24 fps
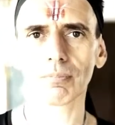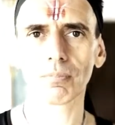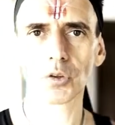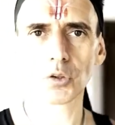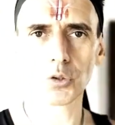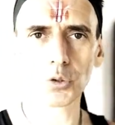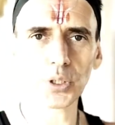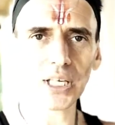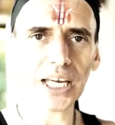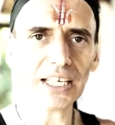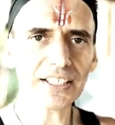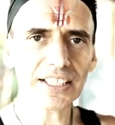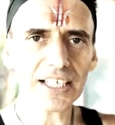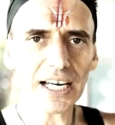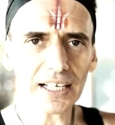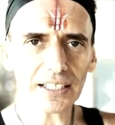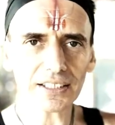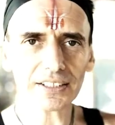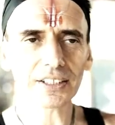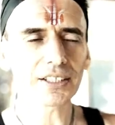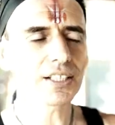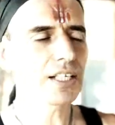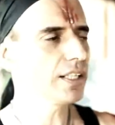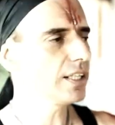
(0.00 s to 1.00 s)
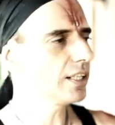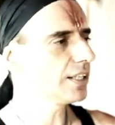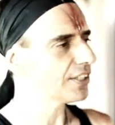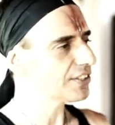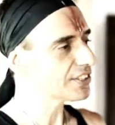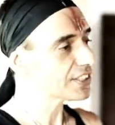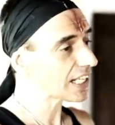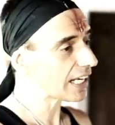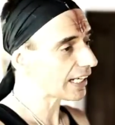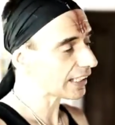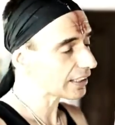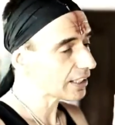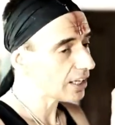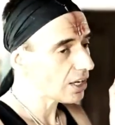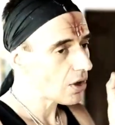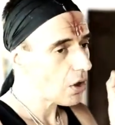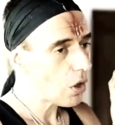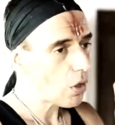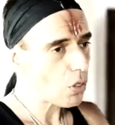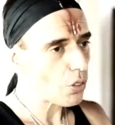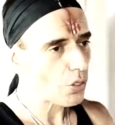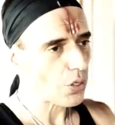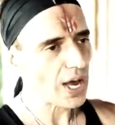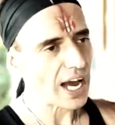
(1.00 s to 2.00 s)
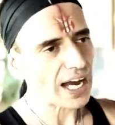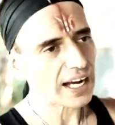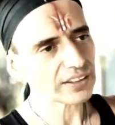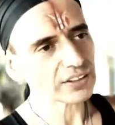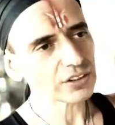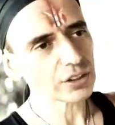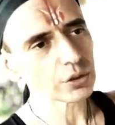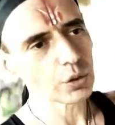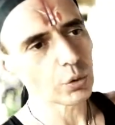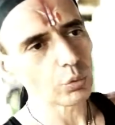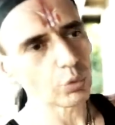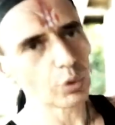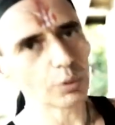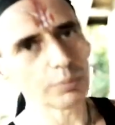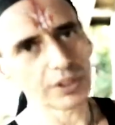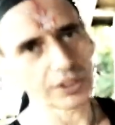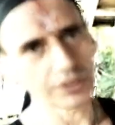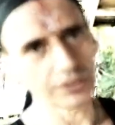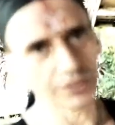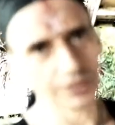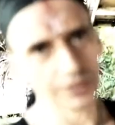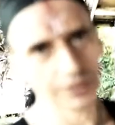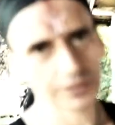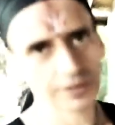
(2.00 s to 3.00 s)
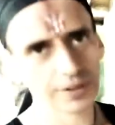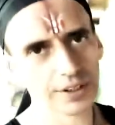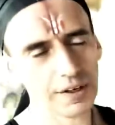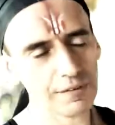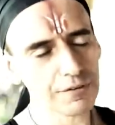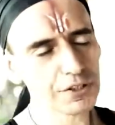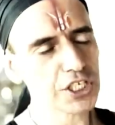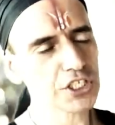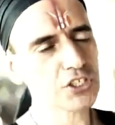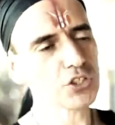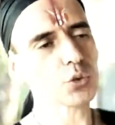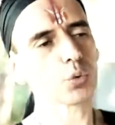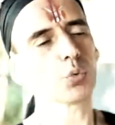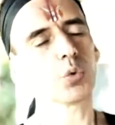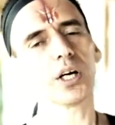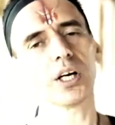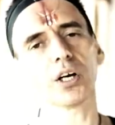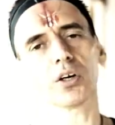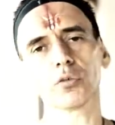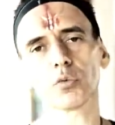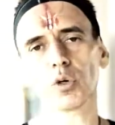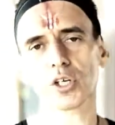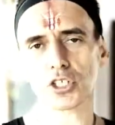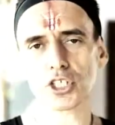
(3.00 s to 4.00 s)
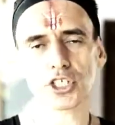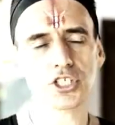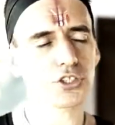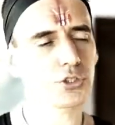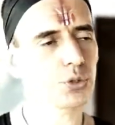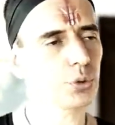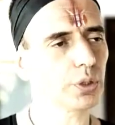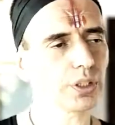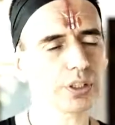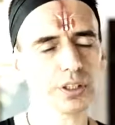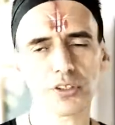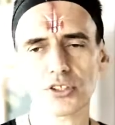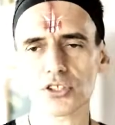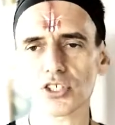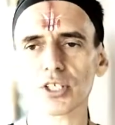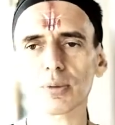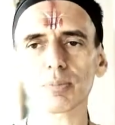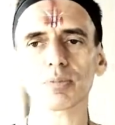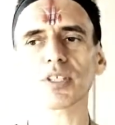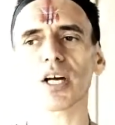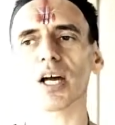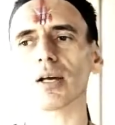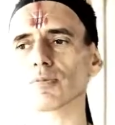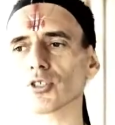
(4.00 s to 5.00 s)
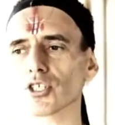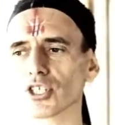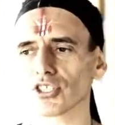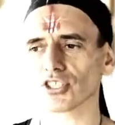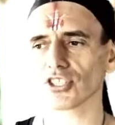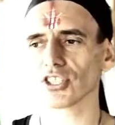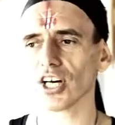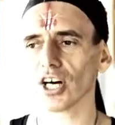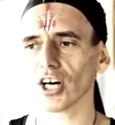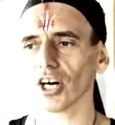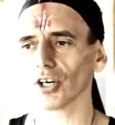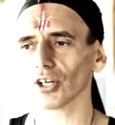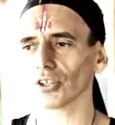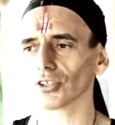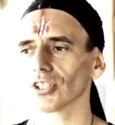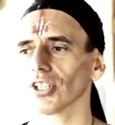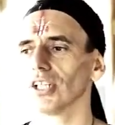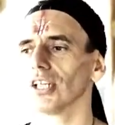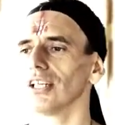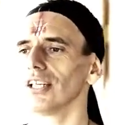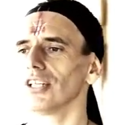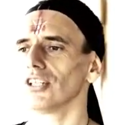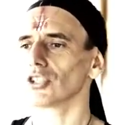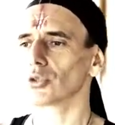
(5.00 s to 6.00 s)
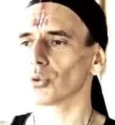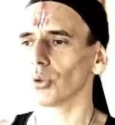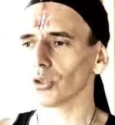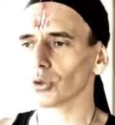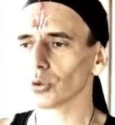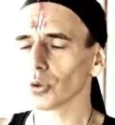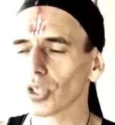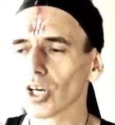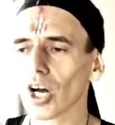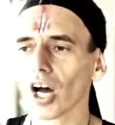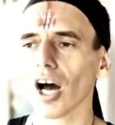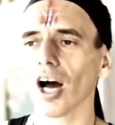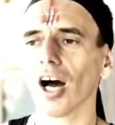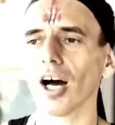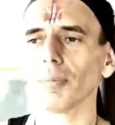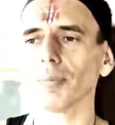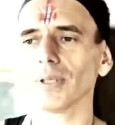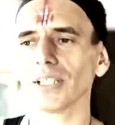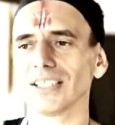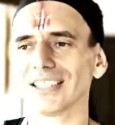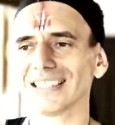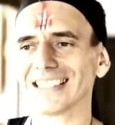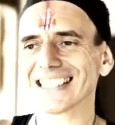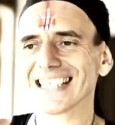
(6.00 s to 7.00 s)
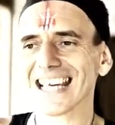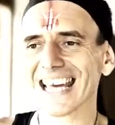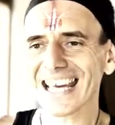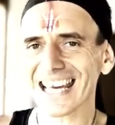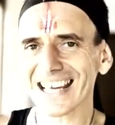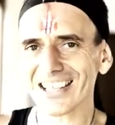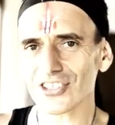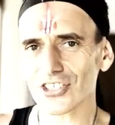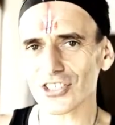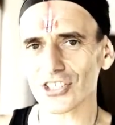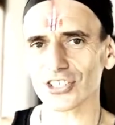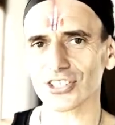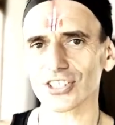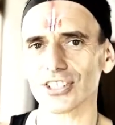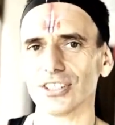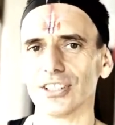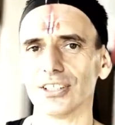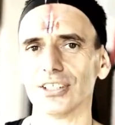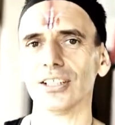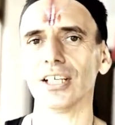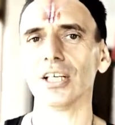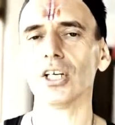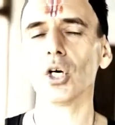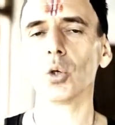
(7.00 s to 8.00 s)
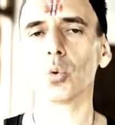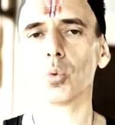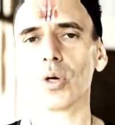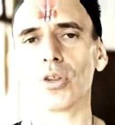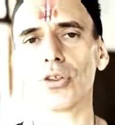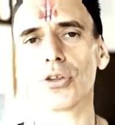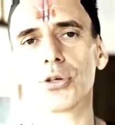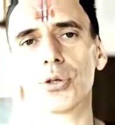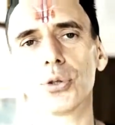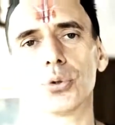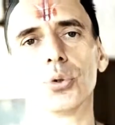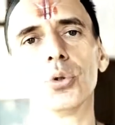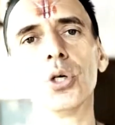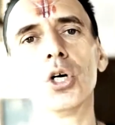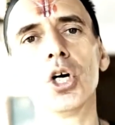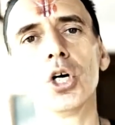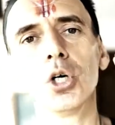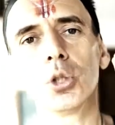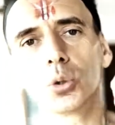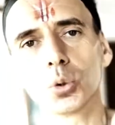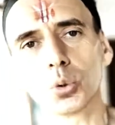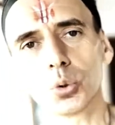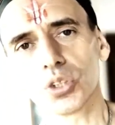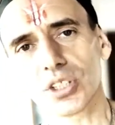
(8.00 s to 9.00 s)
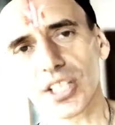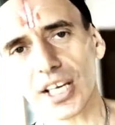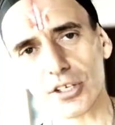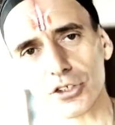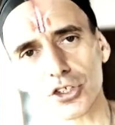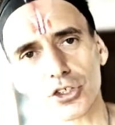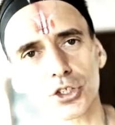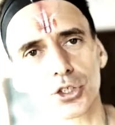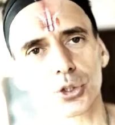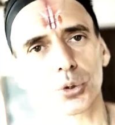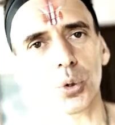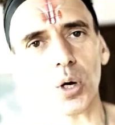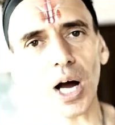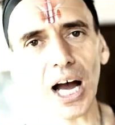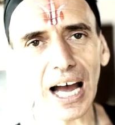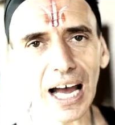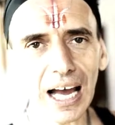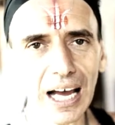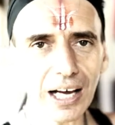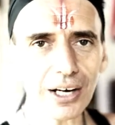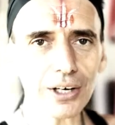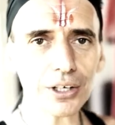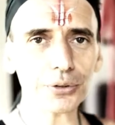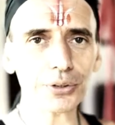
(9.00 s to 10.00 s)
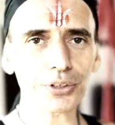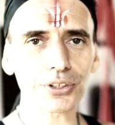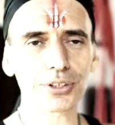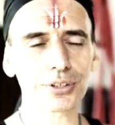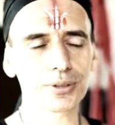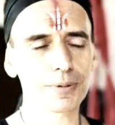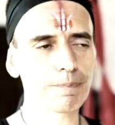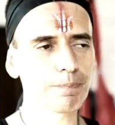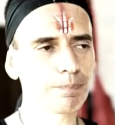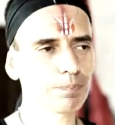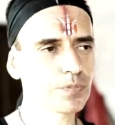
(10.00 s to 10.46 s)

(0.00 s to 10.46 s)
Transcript: Do you get that? It's like that woman, if she's aware of what she's doing, and sometimes she's not, is going to come in intensity with you to test you out.